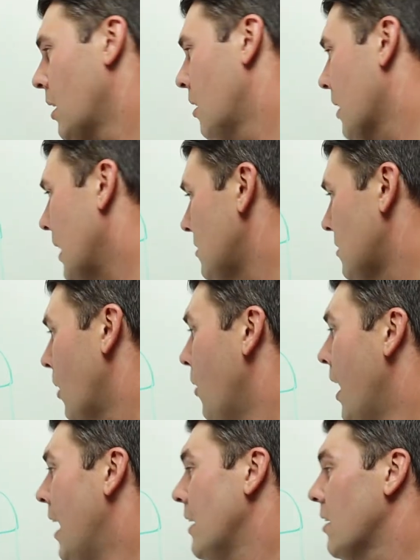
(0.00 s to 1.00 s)
Okay, so
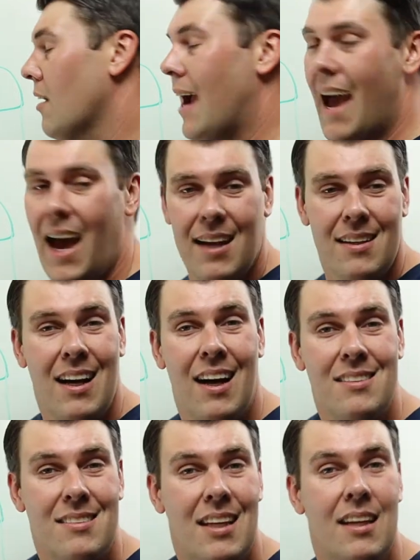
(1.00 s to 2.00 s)
your ad
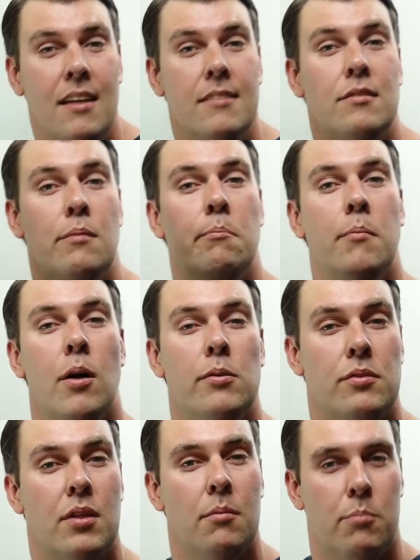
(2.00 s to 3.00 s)
content is the
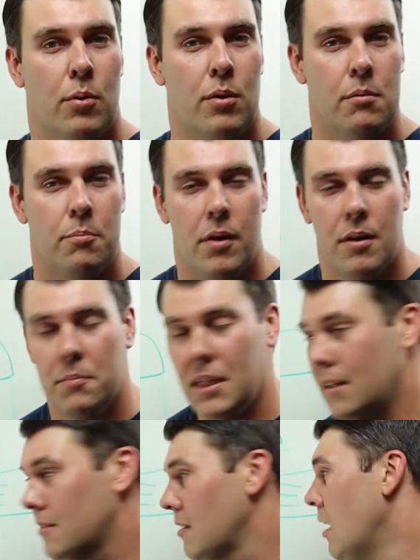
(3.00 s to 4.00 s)
most important part
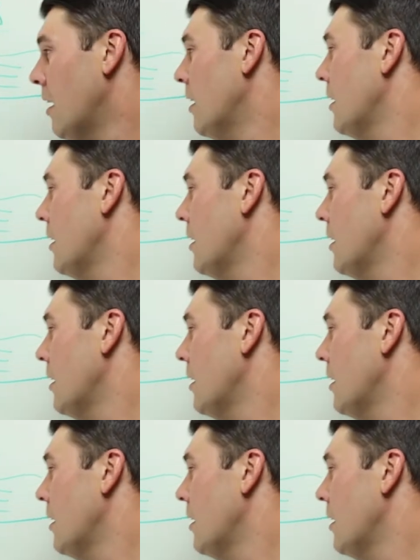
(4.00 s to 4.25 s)
because